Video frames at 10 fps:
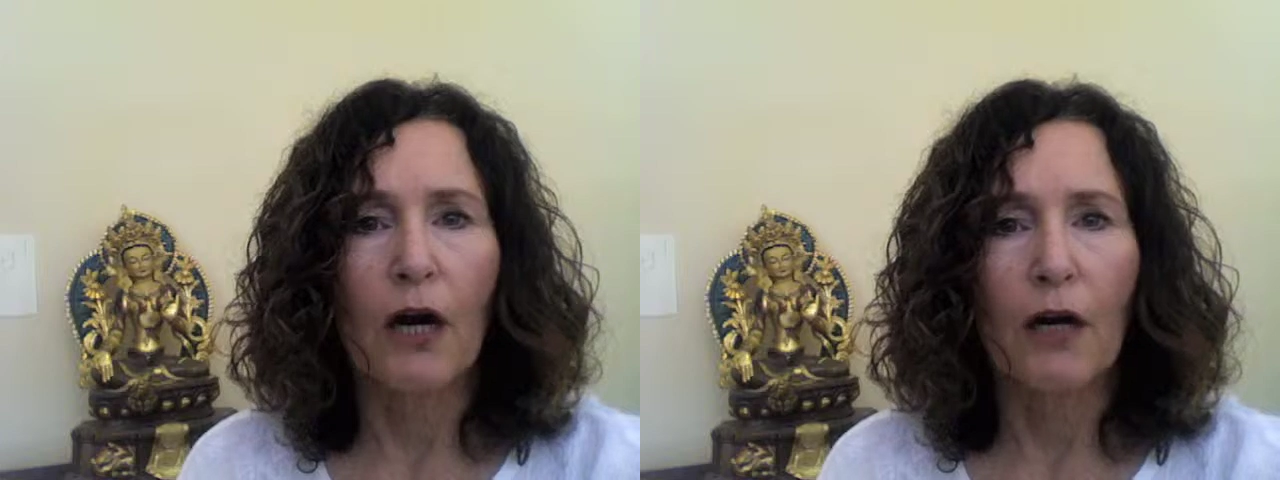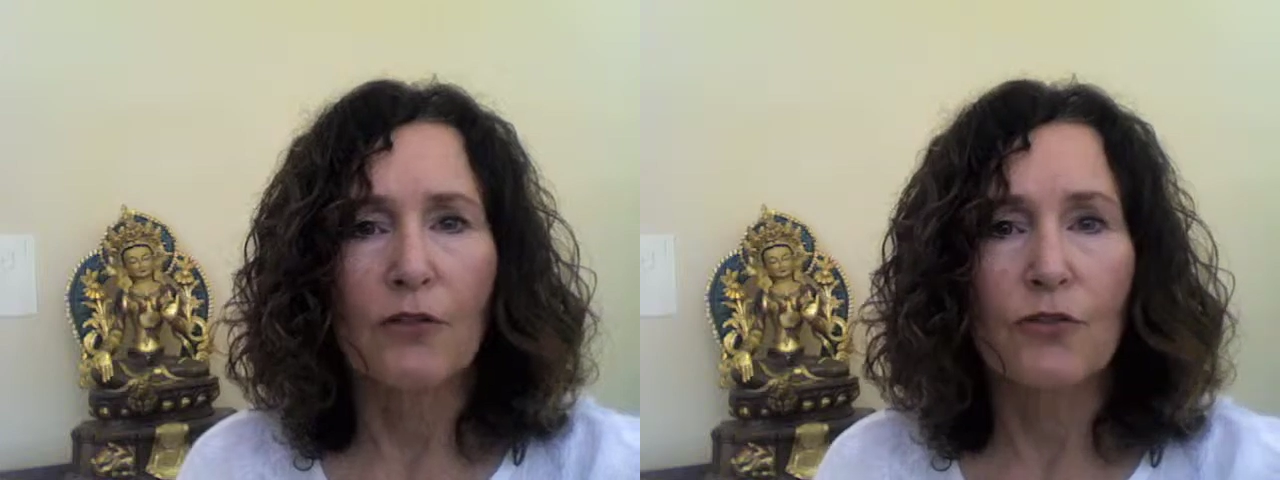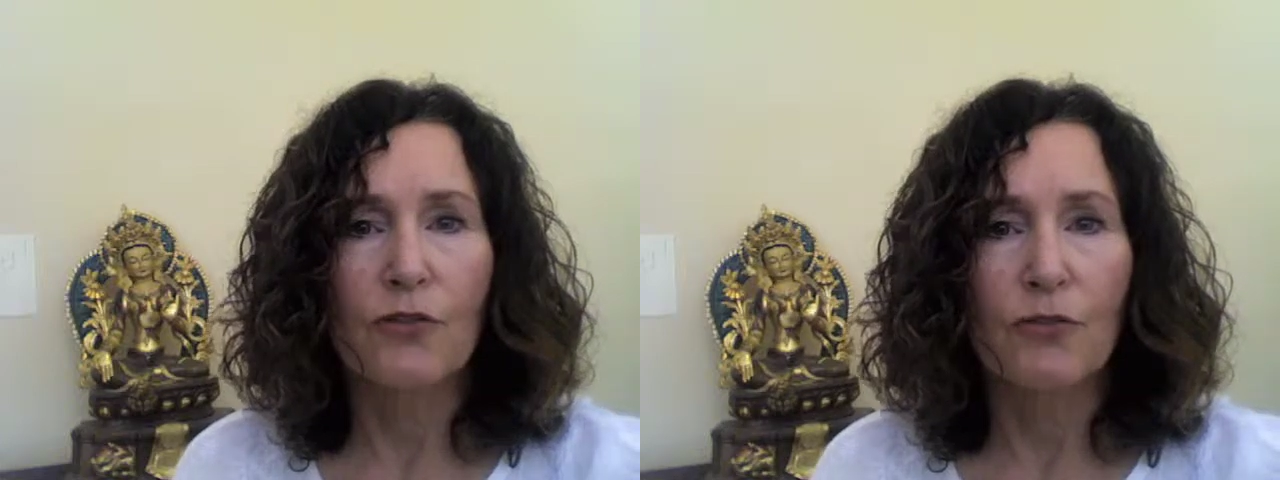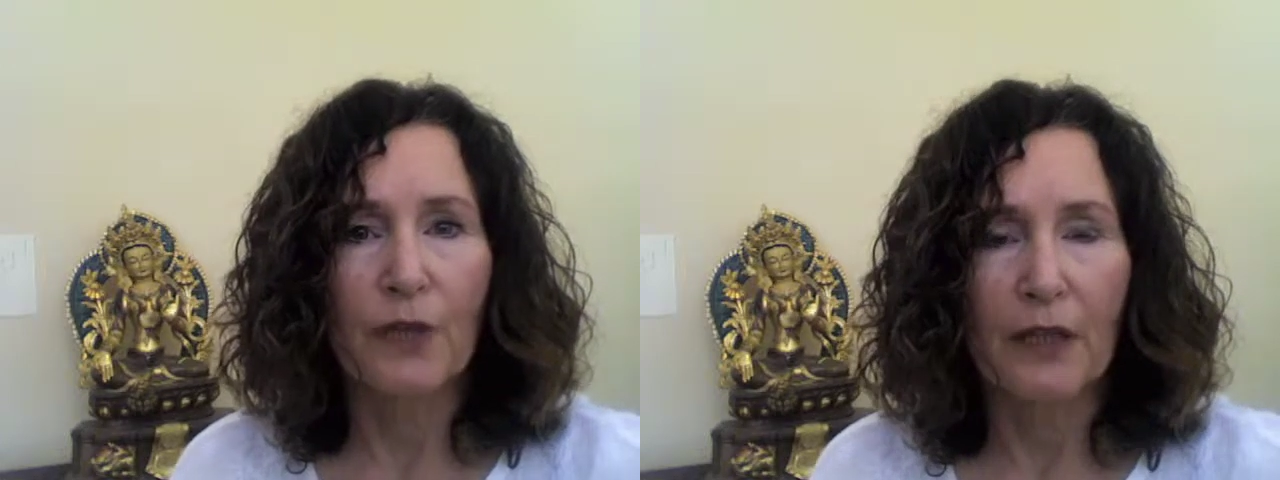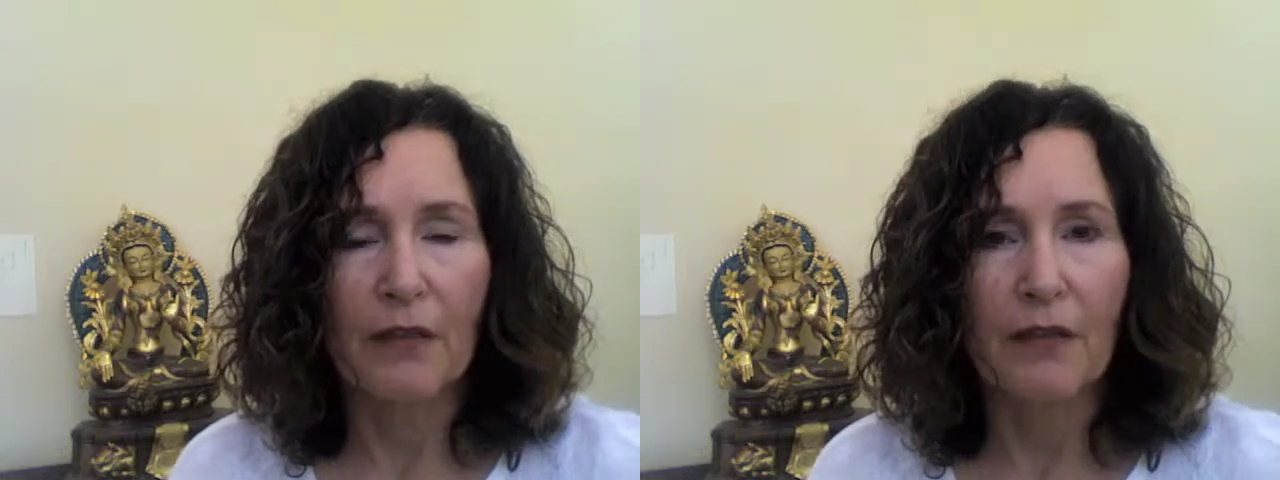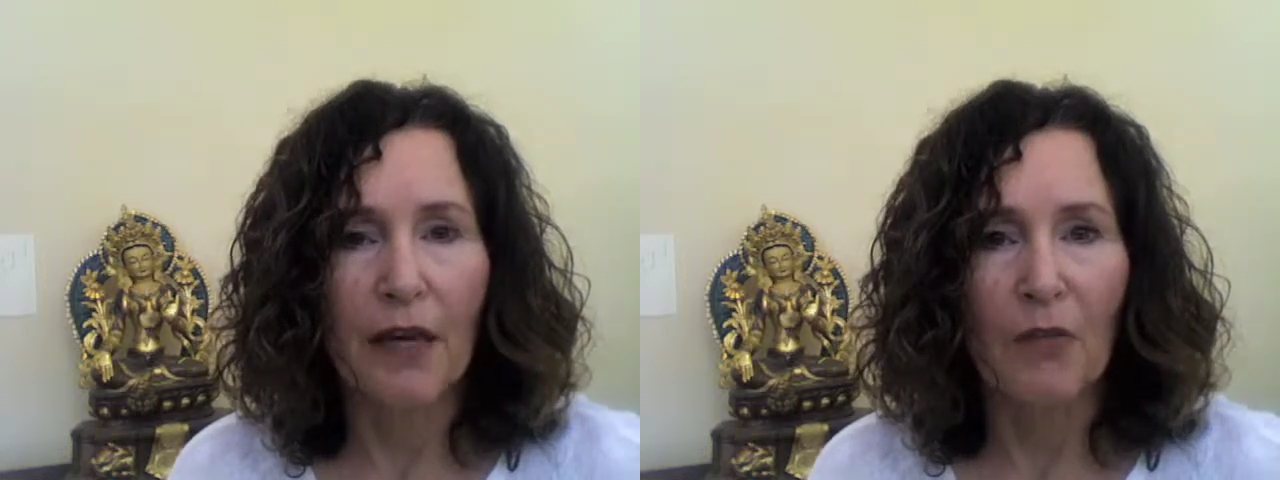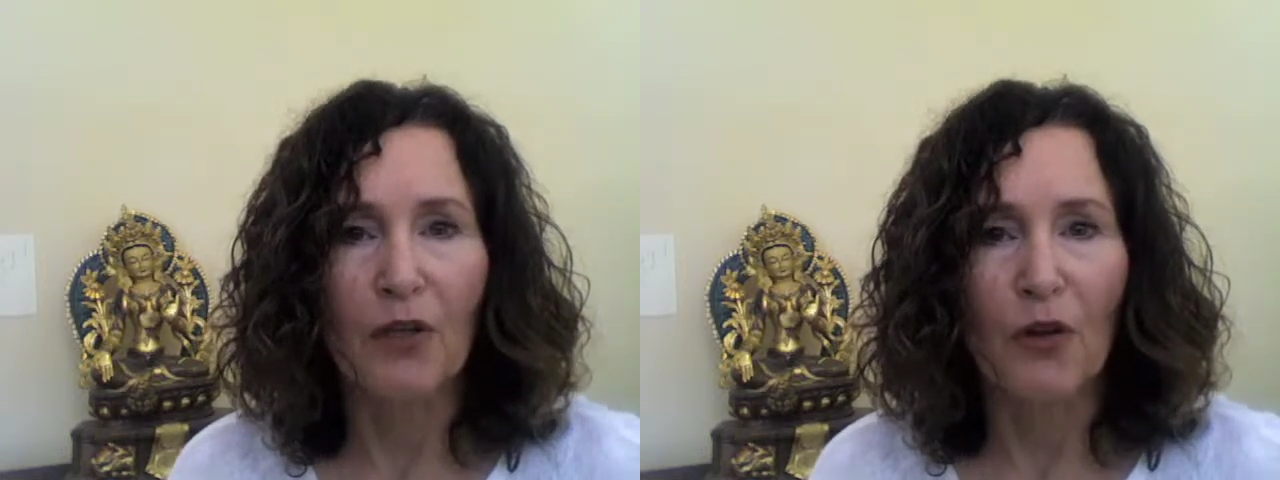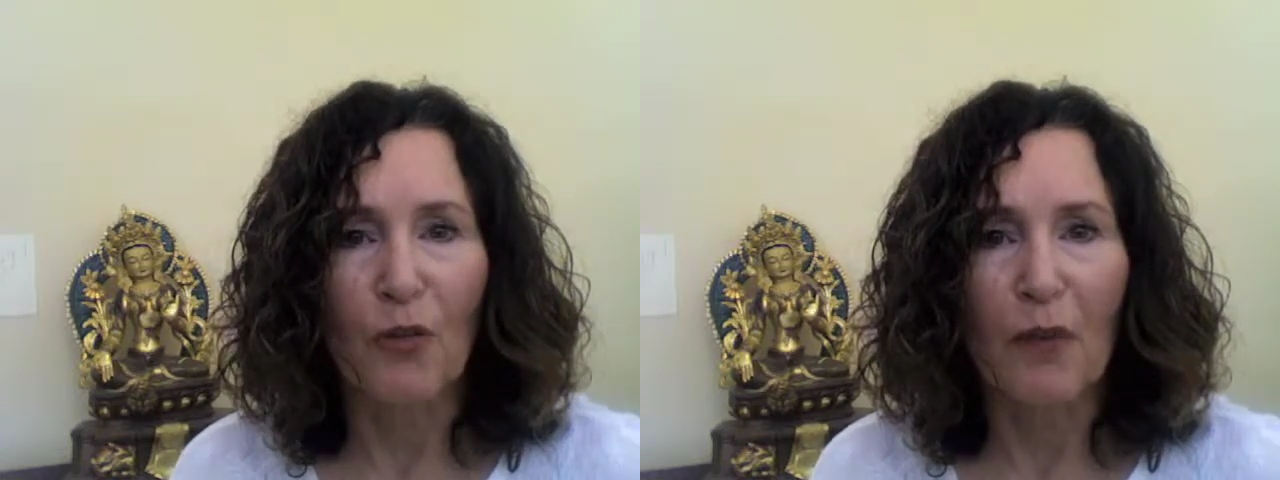a street down
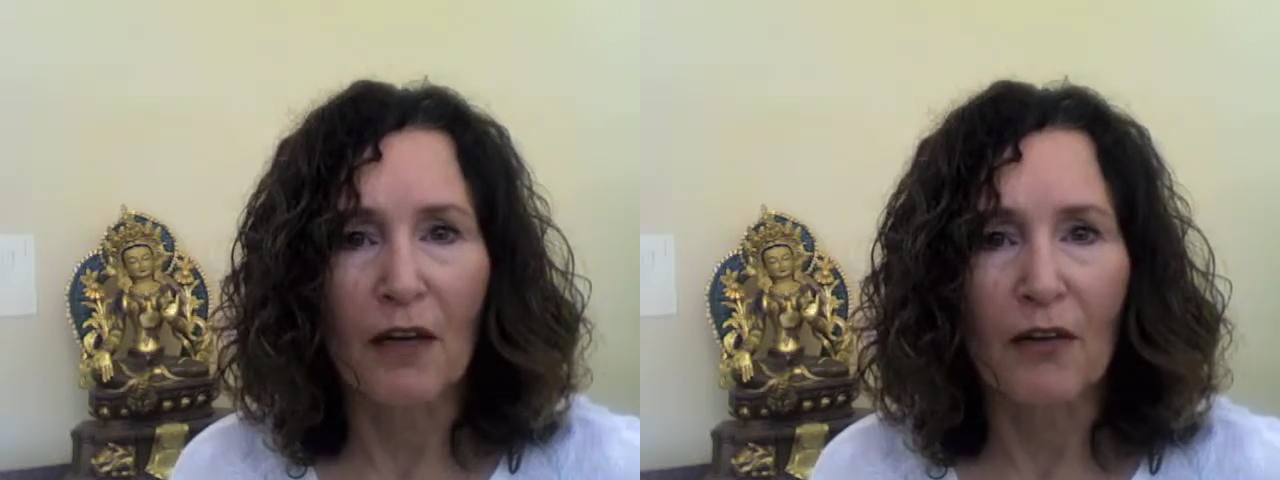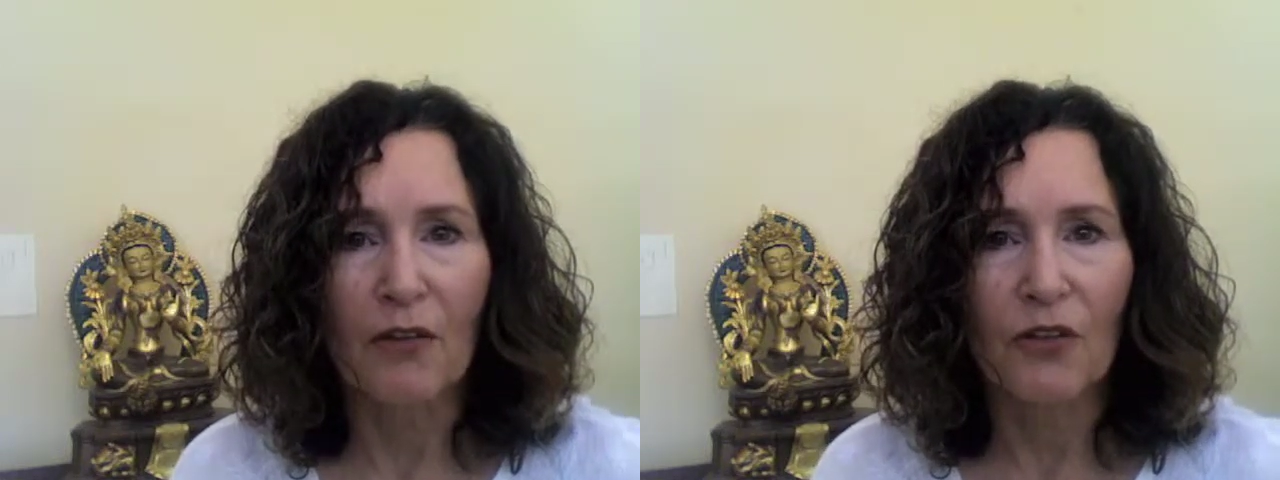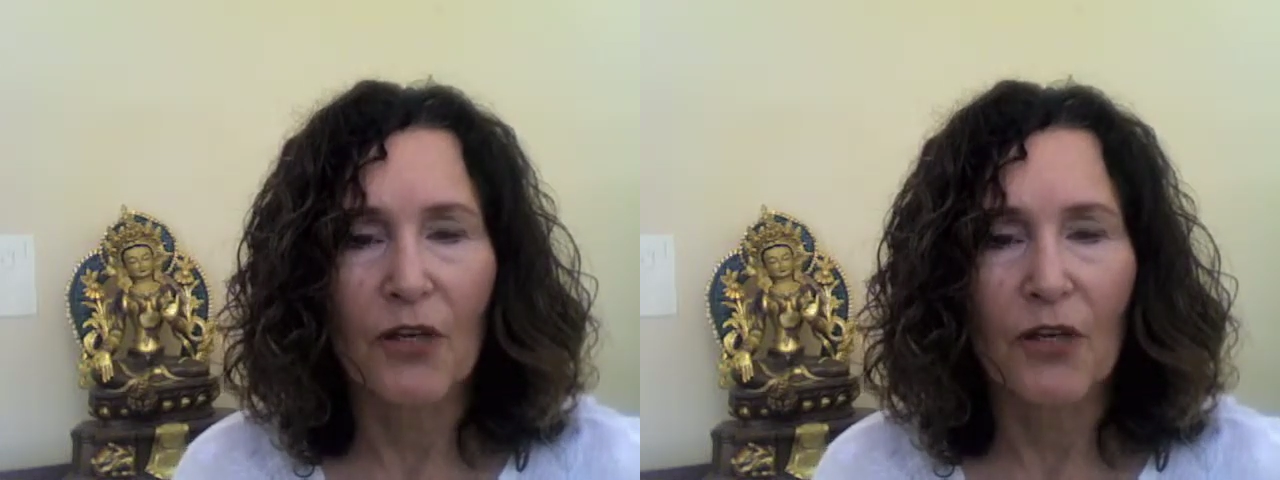below the meadow